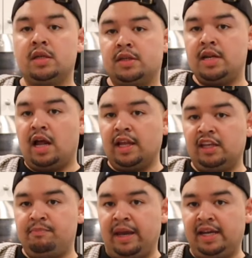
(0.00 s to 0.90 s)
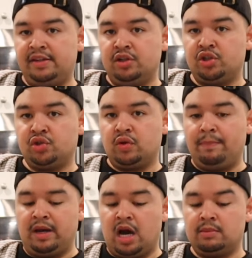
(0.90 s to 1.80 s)
So now that you bathed your
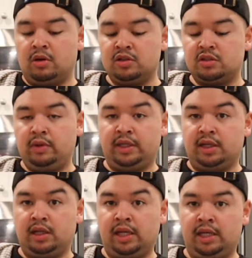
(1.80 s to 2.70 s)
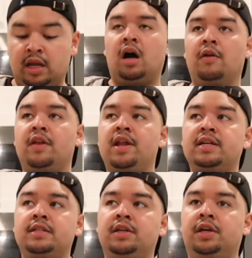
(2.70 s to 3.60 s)
shrimp and got them all squeaky clean, uh, the
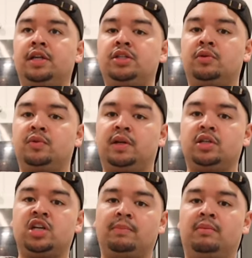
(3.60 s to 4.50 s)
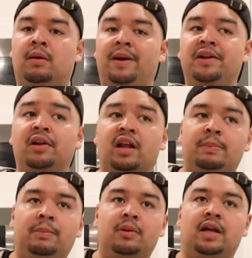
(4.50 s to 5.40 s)
next thing you're gonna do is we're gonna chop them up. I know a lot of
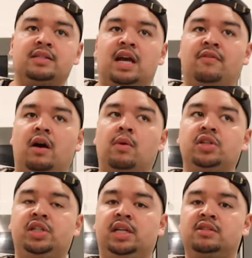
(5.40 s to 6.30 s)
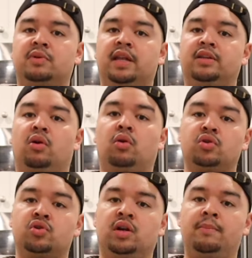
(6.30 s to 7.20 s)
people like to have huachitas with like the whole
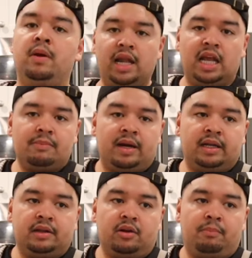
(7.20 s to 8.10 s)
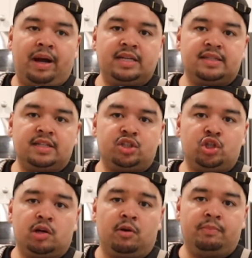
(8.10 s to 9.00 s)
shrimp. I like mine in little bite-sized
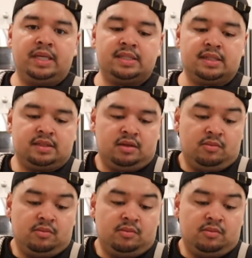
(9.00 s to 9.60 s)
chewable pieces.